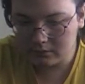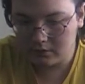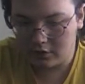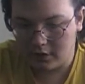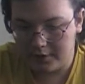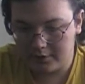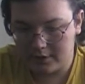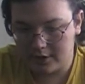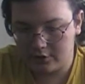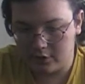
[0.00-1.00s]
Alright, there's
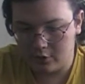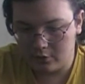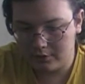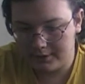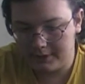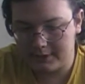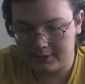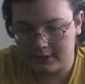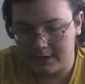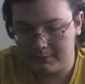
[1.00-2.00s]
actually a whole list of
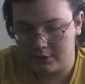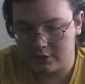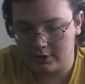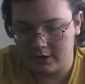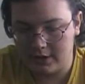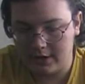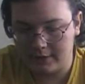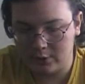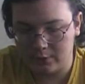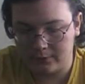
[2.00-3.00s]
side missions that you have
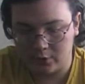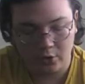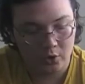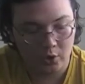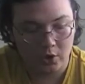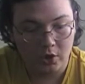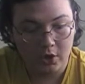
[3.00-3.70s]
to do for her